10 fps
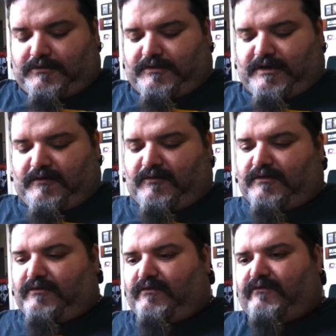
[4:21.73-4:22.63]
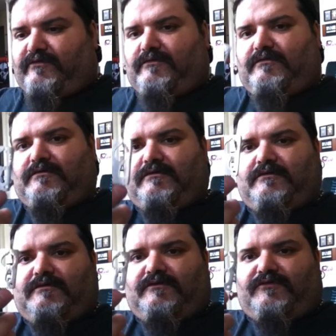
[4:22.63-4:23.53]
I carry one of those
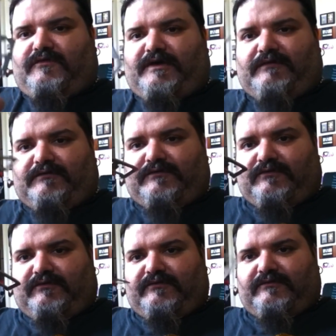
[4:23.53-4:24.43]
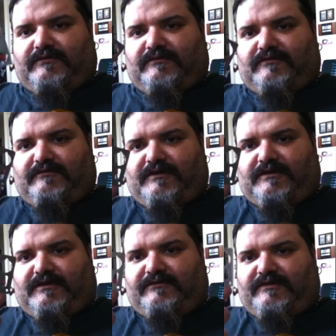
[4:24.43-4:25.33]
survival tools,
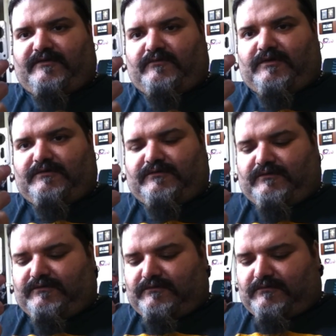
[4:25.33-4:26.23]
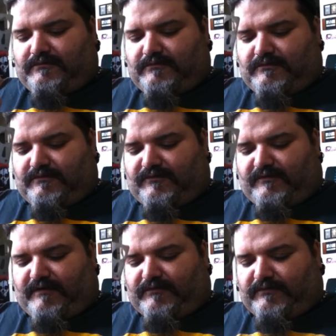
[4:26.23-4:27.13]
credit card style survival tools,
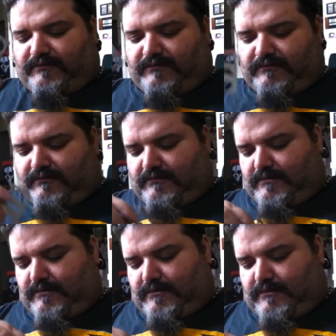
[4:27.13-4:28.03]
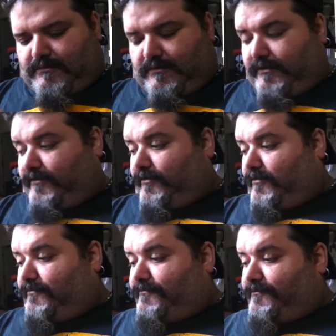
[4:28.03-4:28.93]
survival tools in
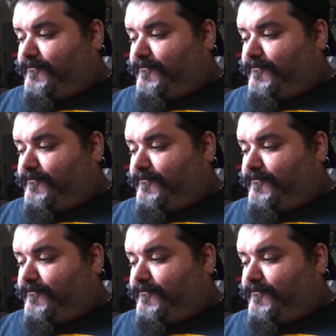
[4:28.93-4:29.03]
there,